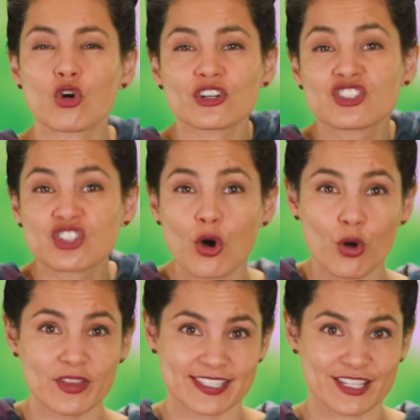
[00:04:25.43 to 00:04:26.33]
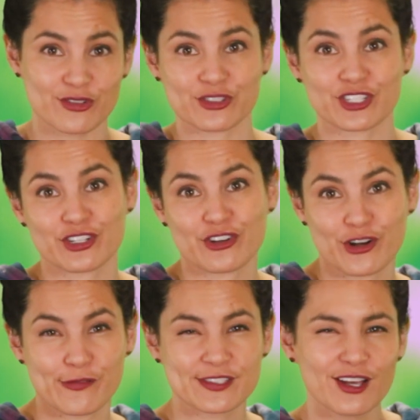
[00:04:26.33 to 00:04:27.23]
or dull the signals to the
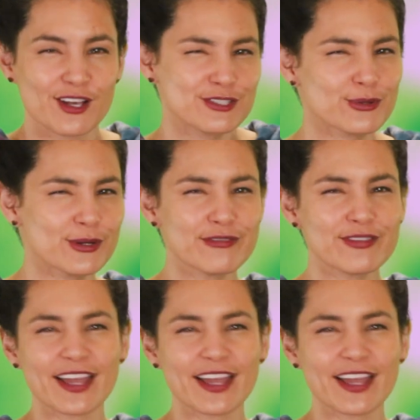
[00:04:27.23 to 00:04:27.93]
nerves, sort of